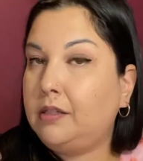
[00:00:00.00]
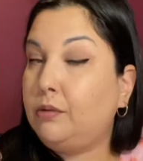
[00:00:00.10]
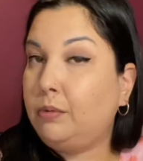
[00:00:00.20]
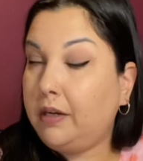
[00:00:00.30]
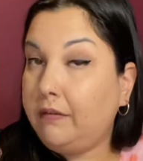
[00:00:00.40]
or
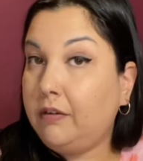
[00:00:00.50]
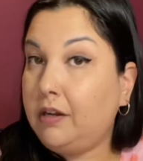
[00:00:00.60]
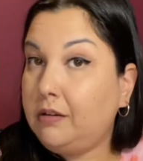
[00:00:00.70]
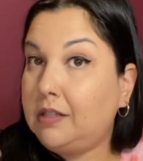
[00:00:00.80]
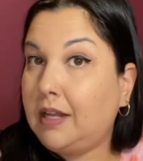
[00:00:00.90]
whatever
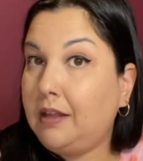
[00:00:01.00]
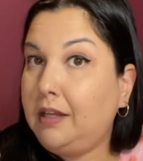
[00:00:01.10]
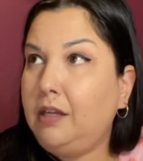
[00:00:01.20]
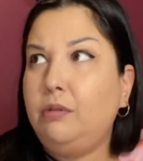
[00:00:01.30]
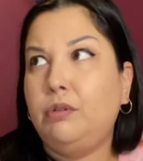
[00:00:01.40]
you're
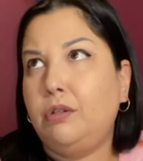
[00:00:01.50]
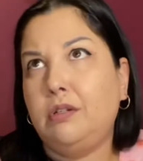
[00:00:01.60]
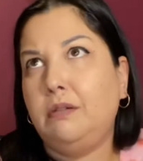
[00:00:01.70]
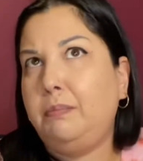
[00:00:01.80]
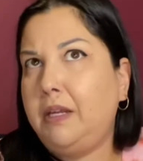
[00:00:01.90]
selling, you
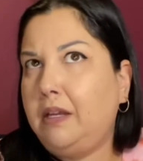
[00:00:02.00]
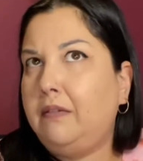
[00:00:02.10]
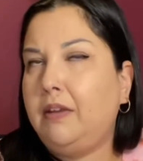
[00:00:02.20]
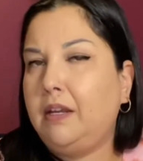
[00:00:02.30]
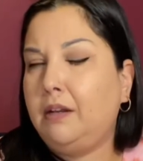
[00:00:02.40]
shouldn't be
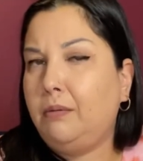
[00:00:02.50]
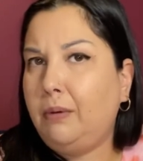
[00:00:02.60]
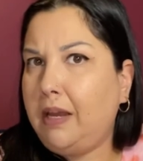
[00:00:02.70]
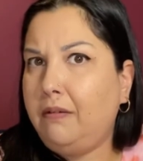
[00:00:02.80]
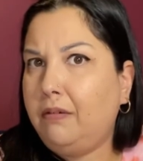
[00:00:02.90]
giving it
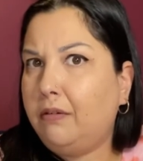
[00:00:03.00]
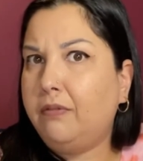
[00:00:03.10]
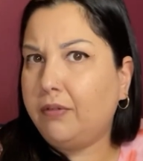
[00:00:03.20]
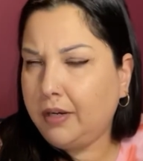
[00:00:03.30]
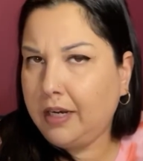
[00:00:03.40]
away for
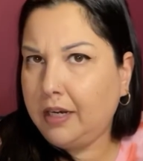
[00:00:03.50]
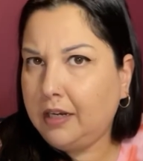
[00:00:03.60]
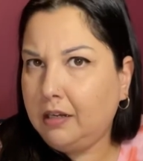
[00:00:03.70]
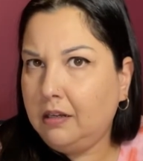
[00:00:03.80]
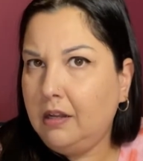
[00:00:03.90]
free
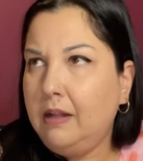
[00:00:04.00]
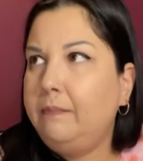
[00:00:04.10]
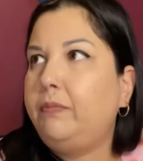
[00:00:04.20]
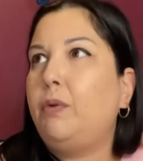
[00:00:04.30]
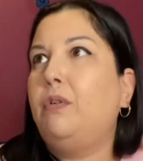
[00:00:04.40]

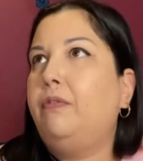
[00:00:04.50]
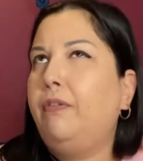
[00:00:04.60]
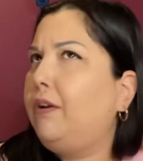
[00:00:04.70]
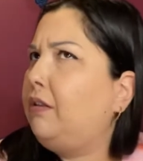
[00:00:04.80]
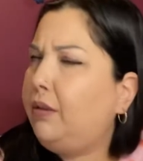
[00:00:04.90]
or
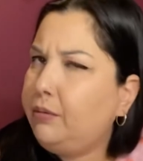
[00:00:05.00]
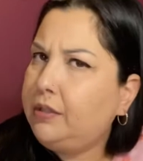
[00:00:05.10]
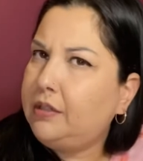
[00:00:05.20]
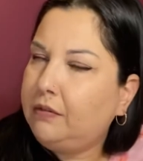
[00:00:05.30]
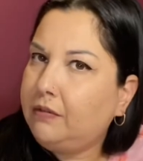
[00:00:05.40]
for
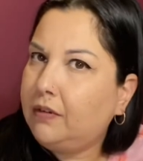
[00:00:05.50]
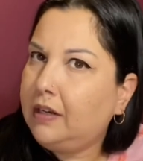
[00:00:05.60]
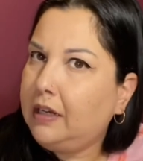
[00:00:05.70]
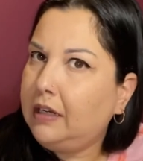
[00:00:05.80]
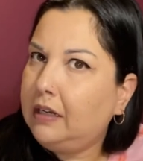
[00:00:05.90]
close to
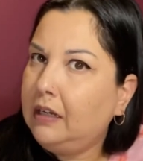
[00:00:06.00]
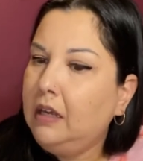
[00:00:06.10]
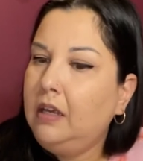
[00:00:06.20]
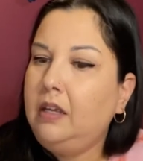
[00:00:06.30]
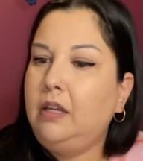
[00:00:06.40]
free.
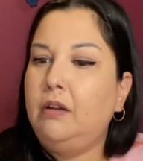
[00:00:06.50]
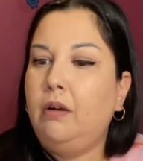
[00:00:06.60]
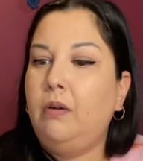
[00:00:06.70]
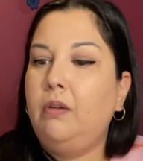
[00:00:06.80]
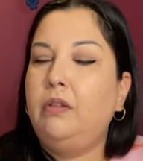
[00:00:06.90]
You
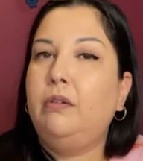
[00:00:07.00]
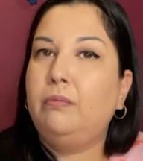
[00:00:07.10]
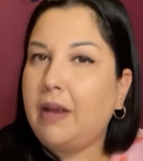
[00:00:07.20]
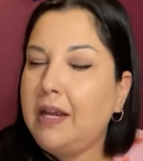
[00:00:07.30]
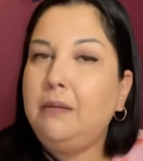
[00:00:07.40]
know, the
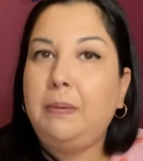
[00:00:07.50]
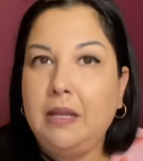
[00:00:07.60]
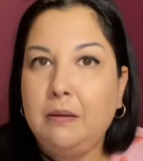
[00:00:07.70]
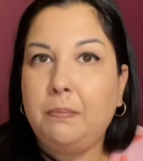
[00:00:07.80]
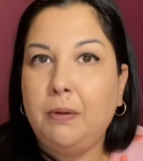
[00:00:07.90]
right
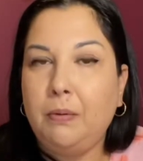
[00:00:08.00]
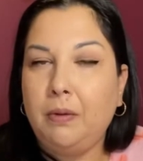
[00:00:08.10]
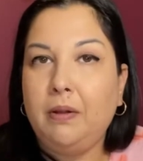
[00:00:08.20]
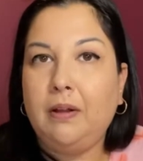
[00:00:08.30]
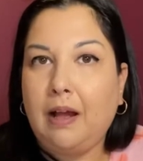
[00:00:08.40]
people
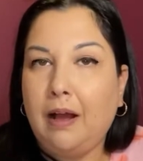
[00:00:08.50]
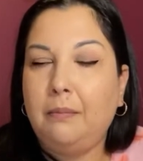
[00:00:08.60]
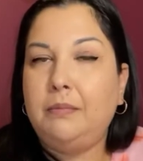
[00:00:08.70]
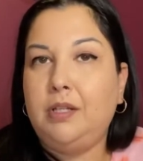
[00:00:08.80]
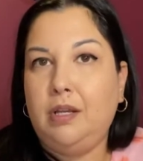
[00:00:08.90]
will
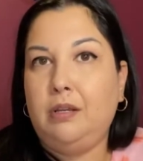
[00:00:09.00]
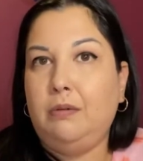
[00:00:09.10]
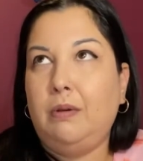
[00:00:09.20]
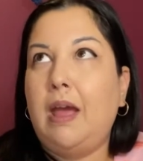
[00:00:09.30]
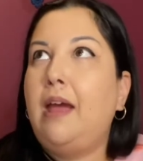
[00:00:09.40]
come to
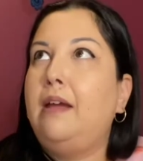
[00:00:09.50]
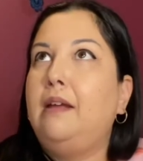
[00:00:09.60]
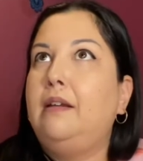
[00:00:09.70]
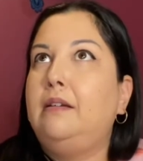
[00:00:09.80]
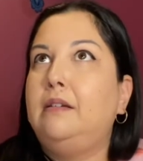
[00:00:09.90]
you
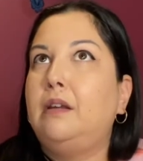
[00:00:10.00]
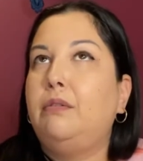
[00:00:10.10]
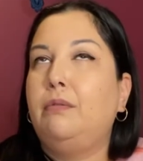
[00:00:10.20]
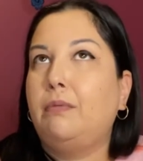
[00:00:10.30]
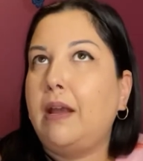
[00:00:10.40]
and
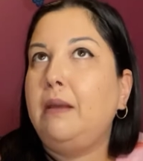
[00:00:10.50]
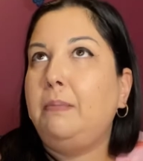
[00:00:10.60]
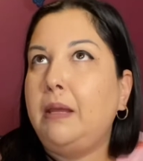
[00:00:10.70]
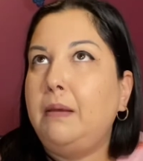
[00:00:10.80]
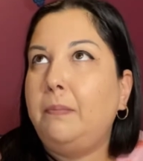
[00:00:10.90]
the right
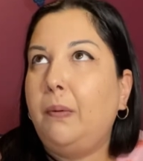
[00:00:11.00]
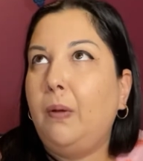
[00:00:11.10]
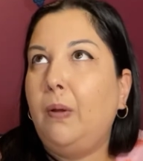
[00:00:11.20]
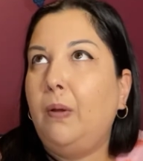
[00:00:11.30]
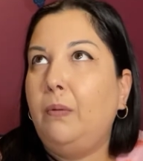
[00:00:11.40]

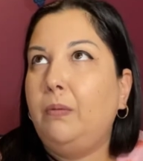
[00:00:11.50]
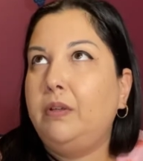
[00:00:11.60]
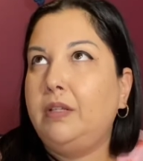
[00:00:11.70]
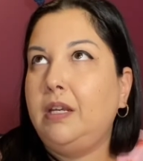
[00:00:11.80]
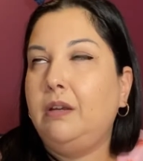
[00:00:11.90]
people will
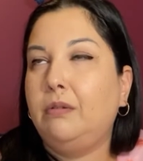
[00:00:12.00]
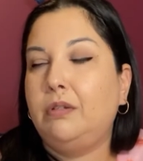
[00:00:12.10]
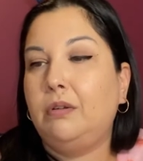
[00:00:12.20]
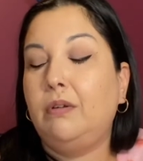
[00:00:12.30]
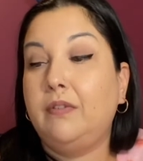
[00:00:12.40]
seek your
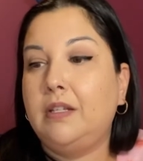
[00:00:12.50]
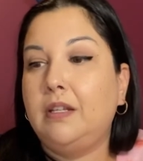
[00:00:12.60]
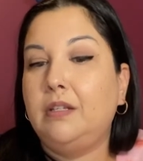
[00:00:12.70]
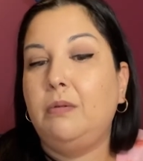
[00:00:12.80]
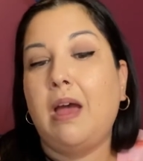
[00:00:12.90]

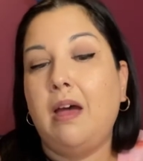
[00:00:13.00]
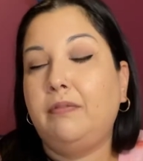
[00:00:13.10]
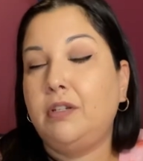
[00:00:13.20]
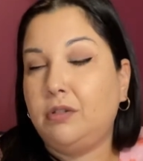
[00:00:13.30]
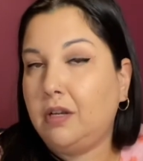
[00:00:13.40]
services. You have
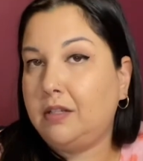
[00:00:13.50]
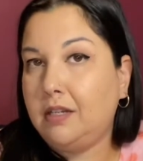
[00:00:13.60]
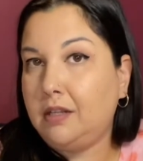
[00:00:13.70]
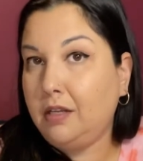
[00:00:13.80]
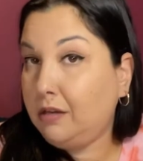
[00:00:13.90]
to trust
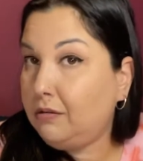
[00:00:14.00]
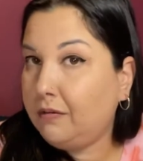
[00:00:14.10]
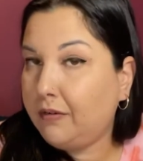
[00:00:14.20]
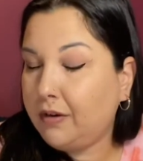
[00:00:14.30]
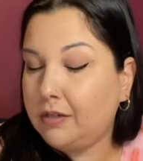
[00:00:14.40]
in the
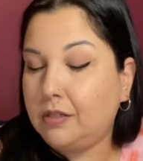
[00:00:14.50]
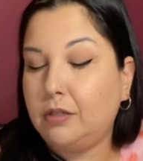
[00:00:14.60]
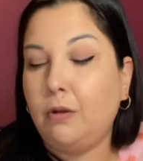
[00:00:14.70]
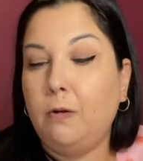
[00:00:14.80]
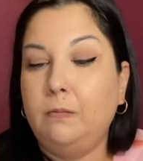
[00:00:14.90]
universe.
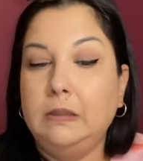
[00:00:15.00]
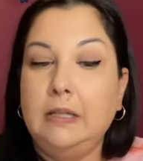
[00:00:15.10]
So